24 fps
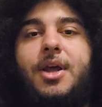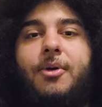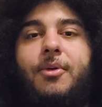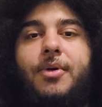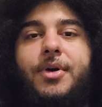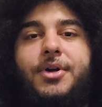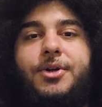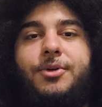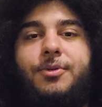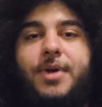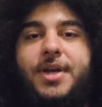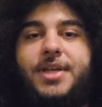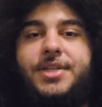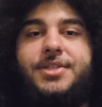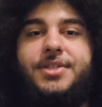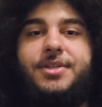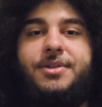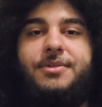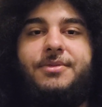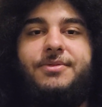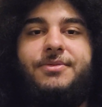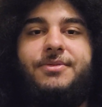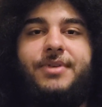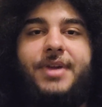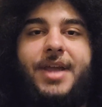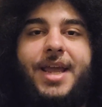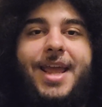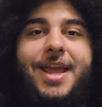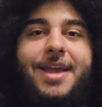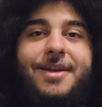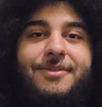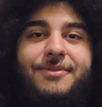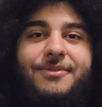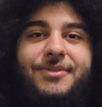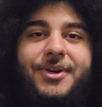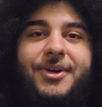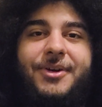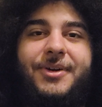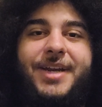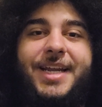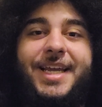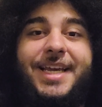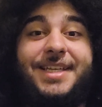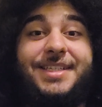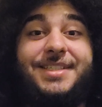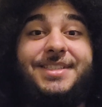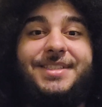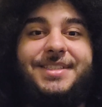aggressive and very
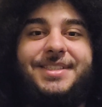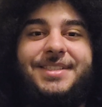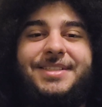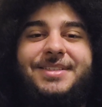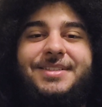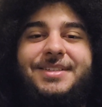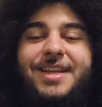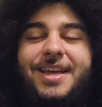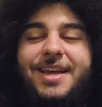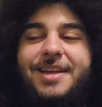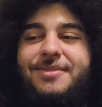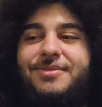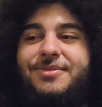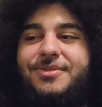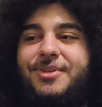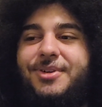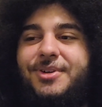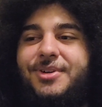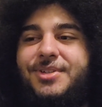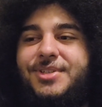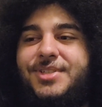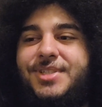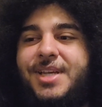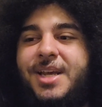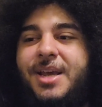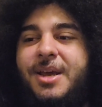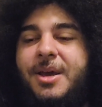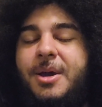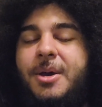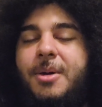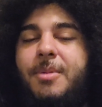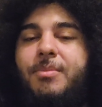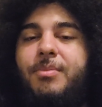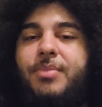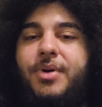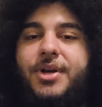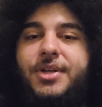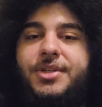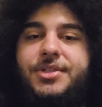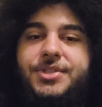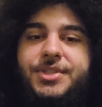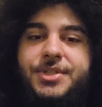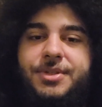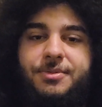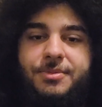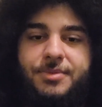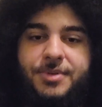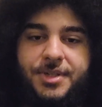hesitant at first, but
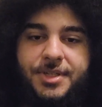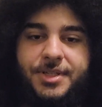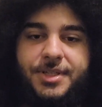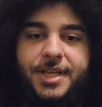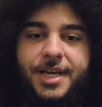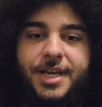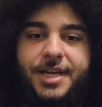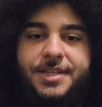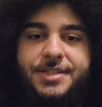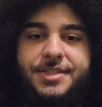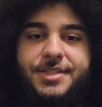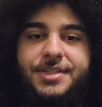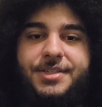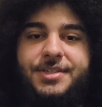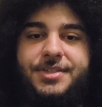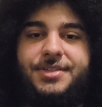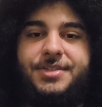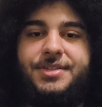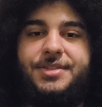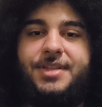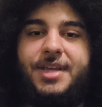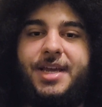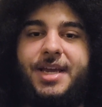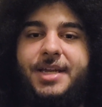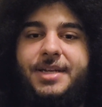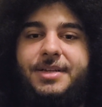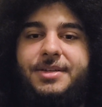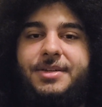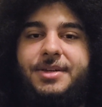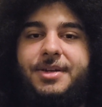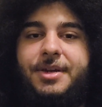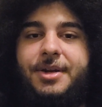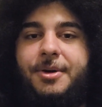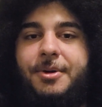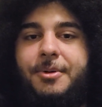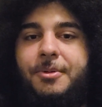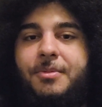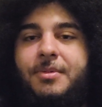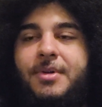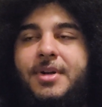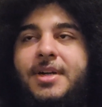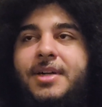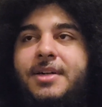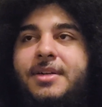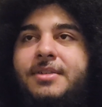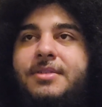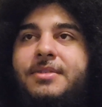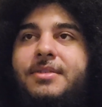she realizes that,
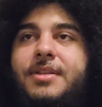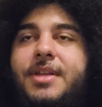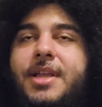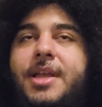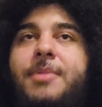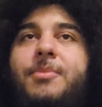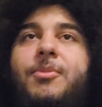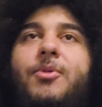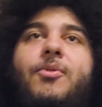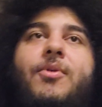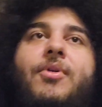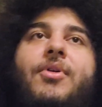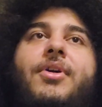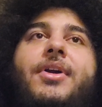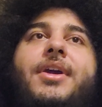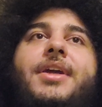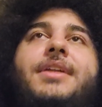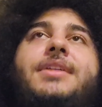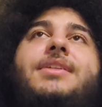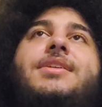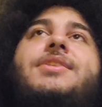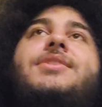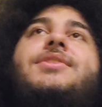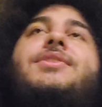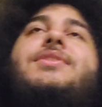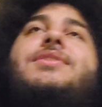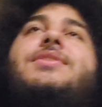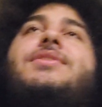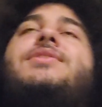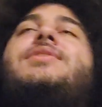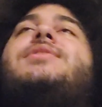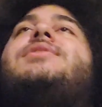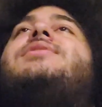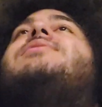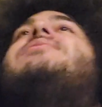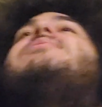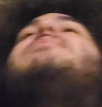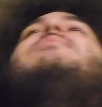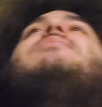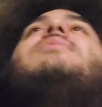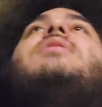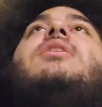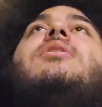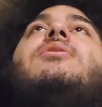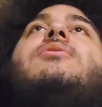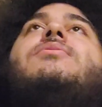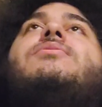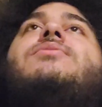Himawari doesn't,
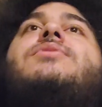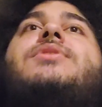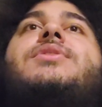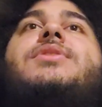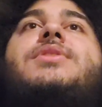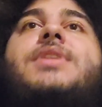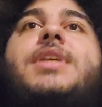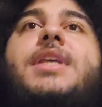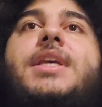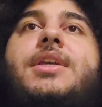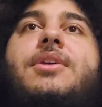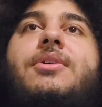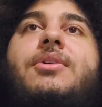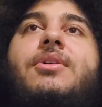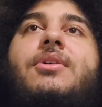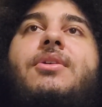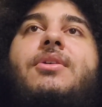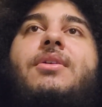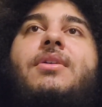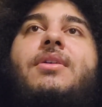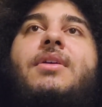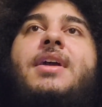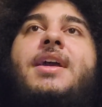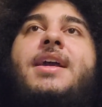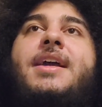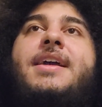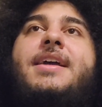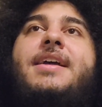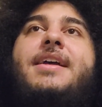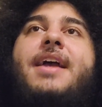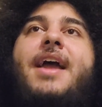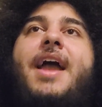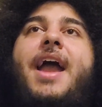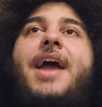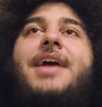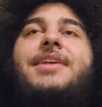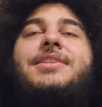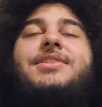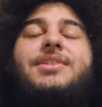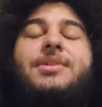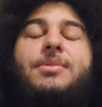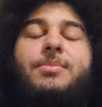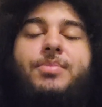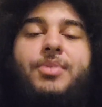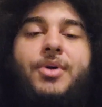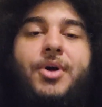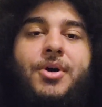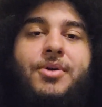see her as an
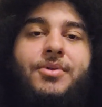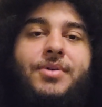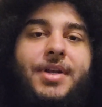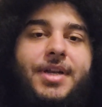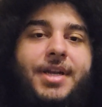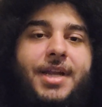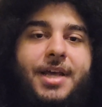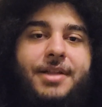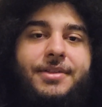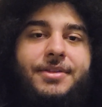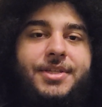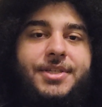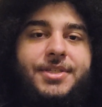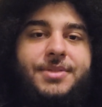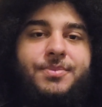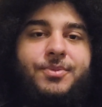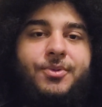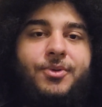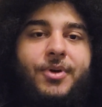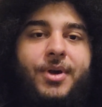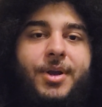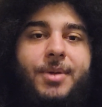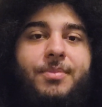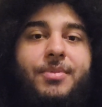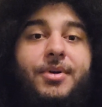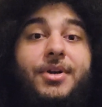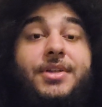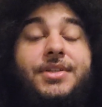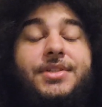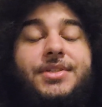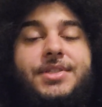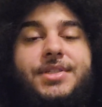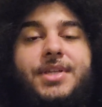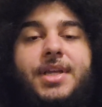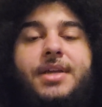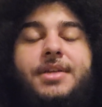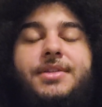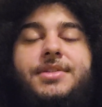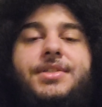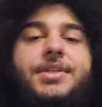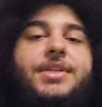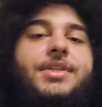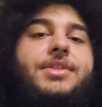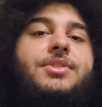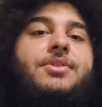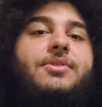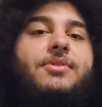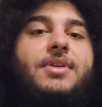opponent at this point, but instead
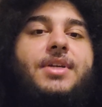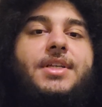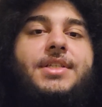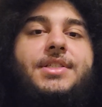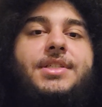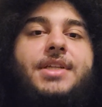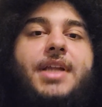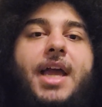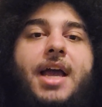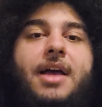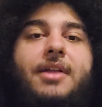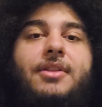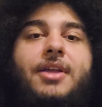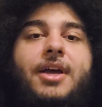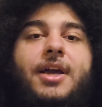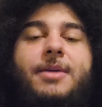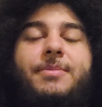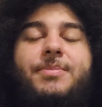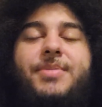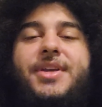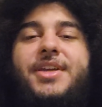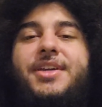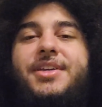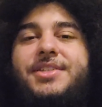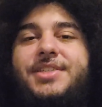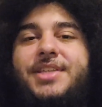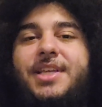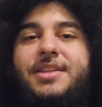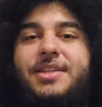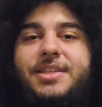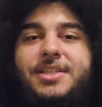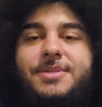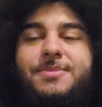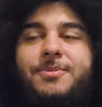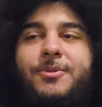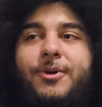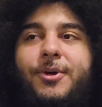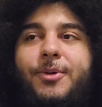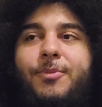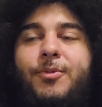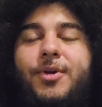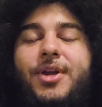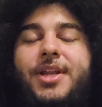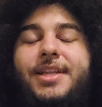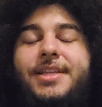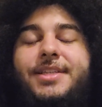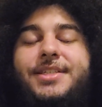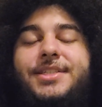sees her as an ally. Because at this point,
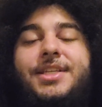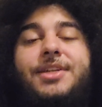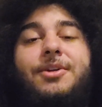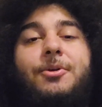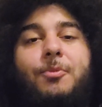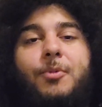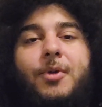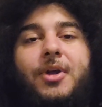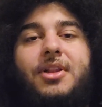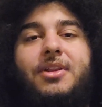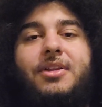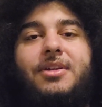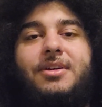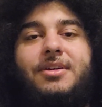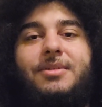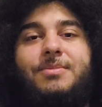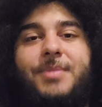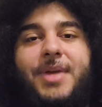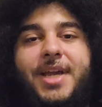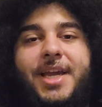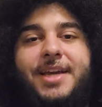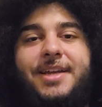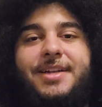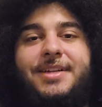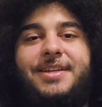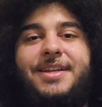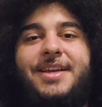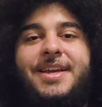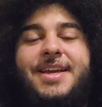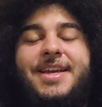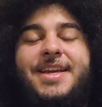when Cinderella, a man,